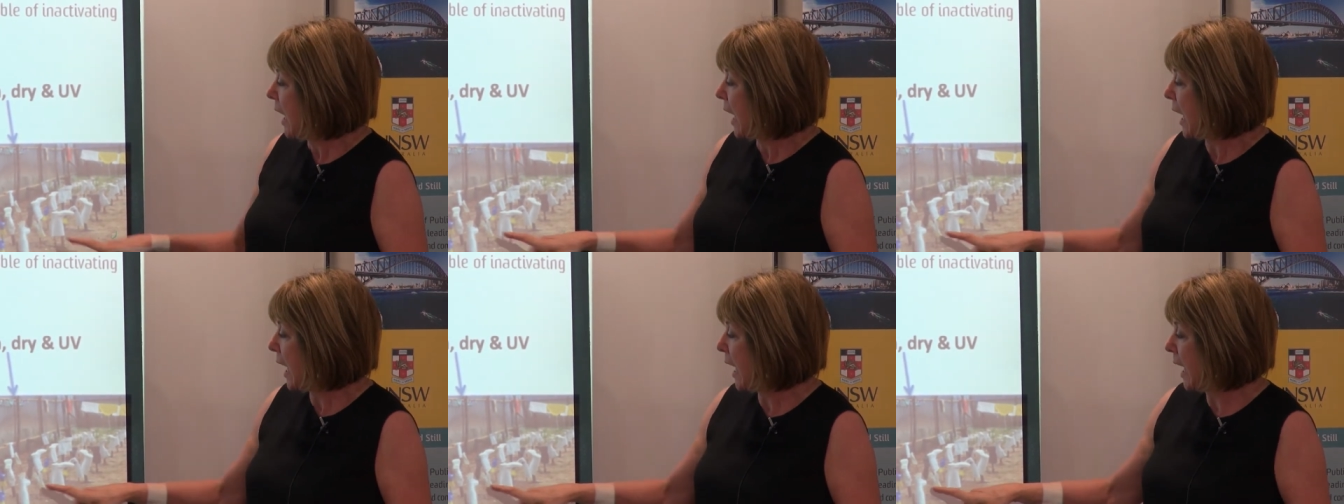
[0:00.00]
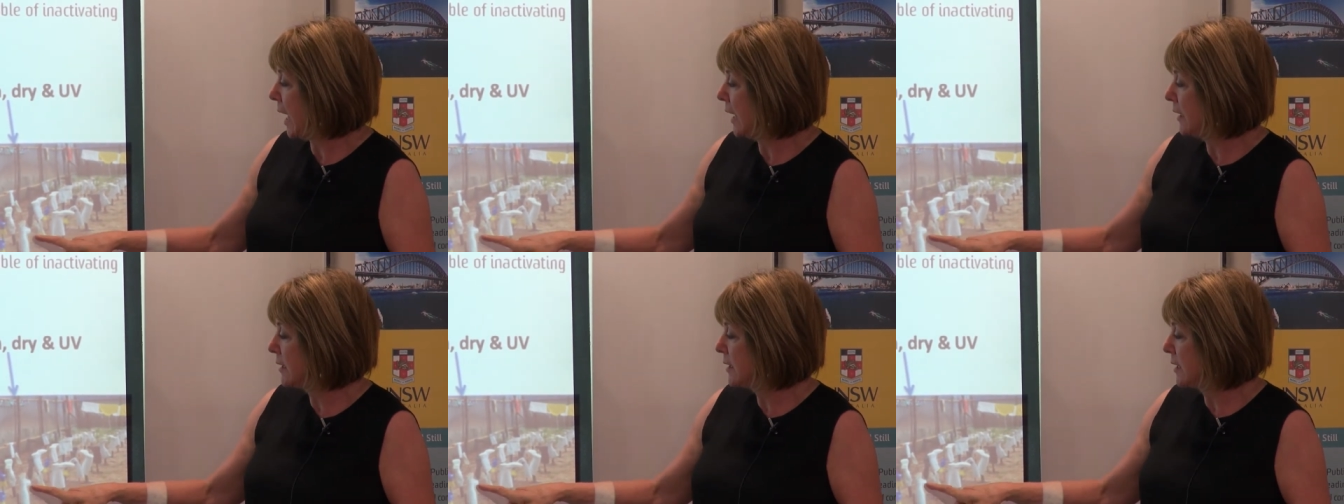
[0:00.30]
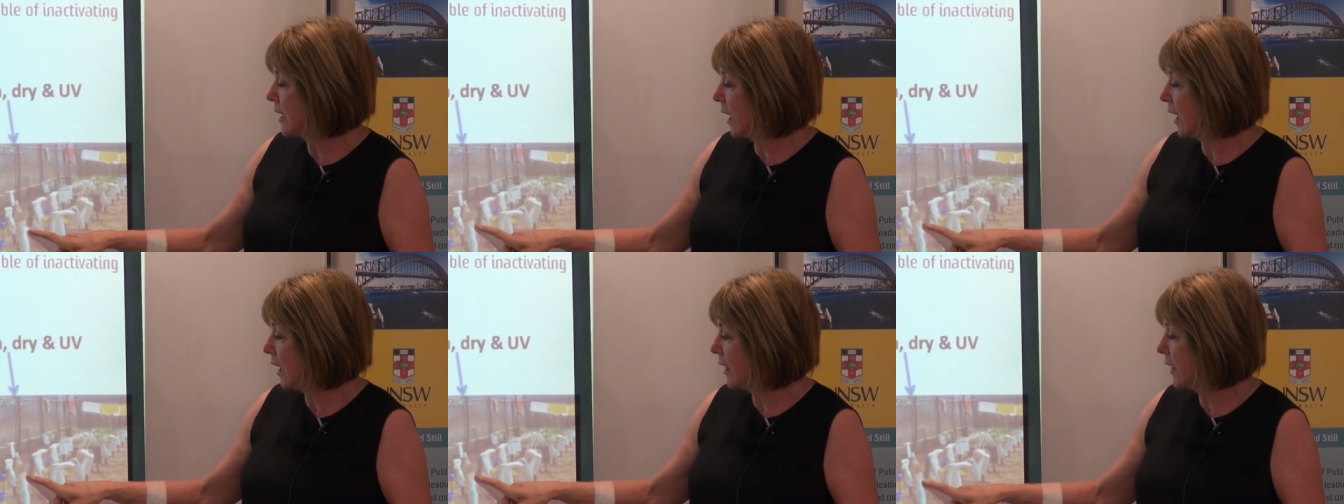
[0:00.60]
and
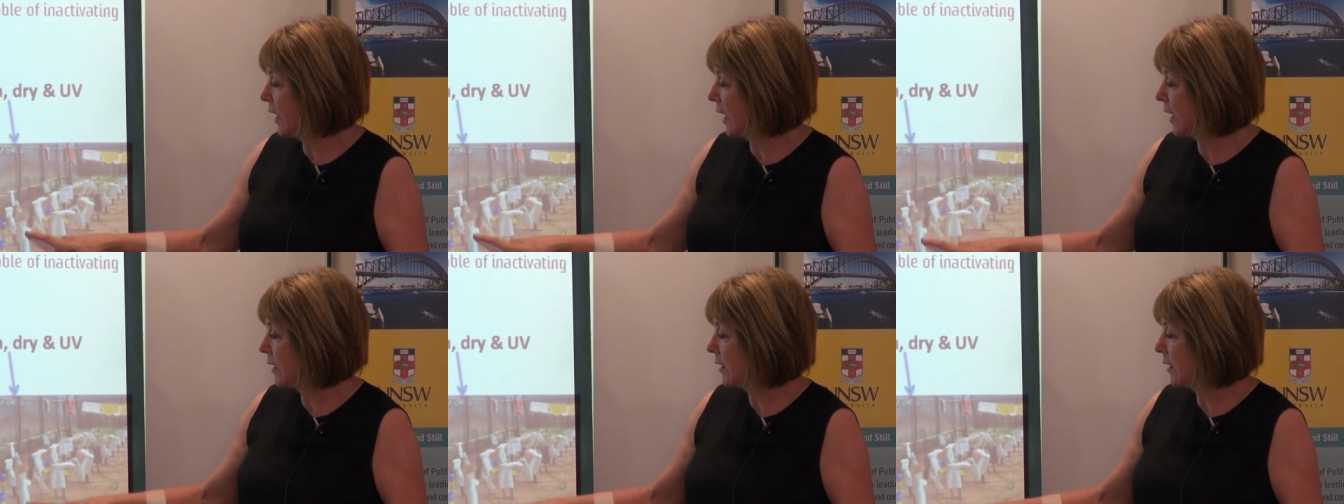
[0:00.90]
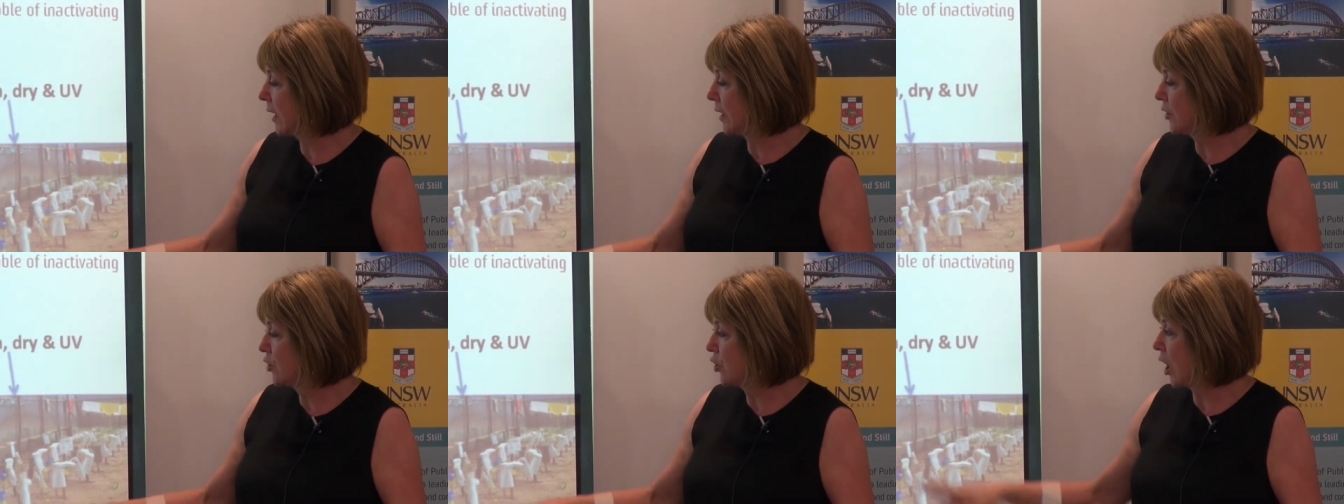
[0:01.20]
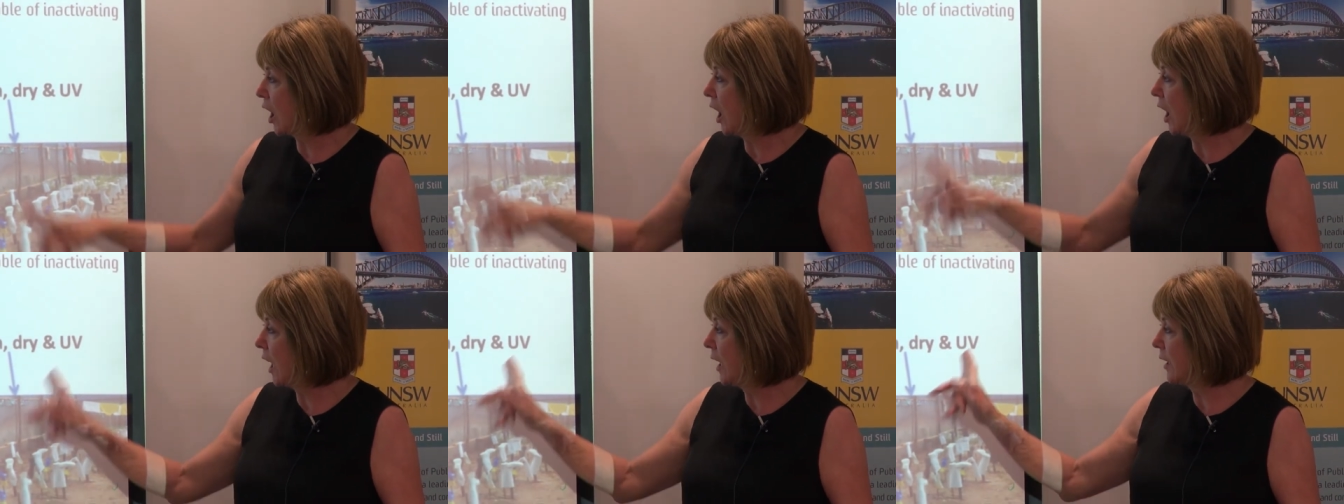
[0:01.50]
uh, then they're
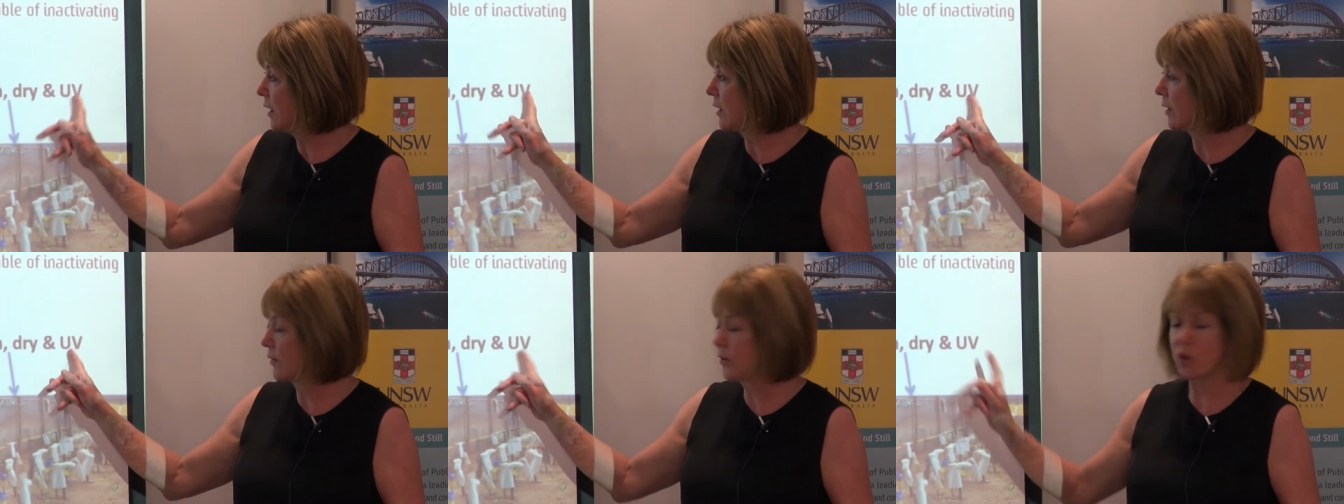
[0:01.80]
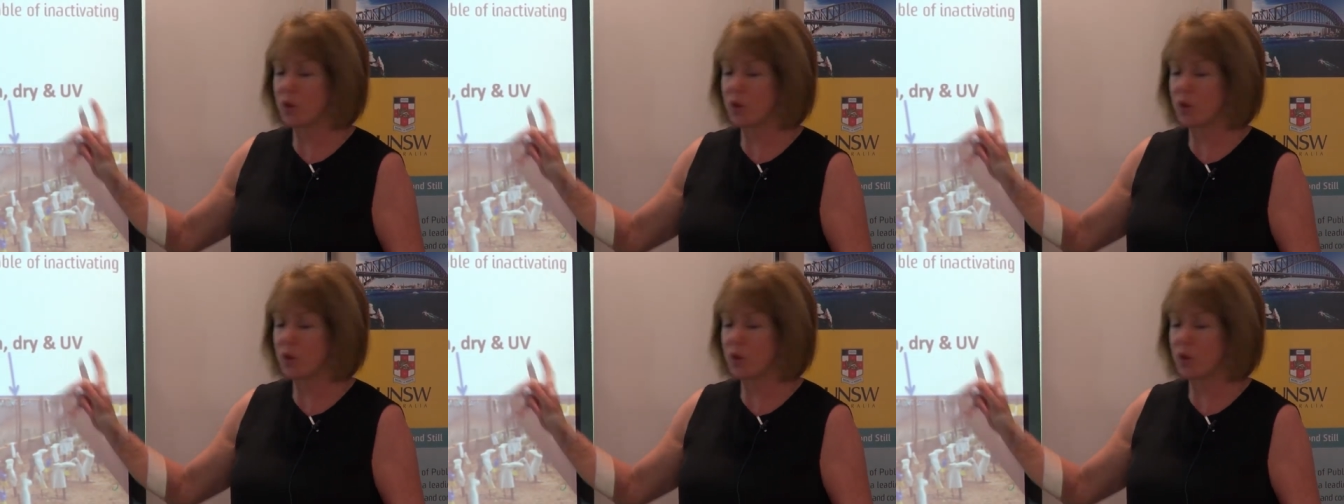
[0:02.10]
dried, and of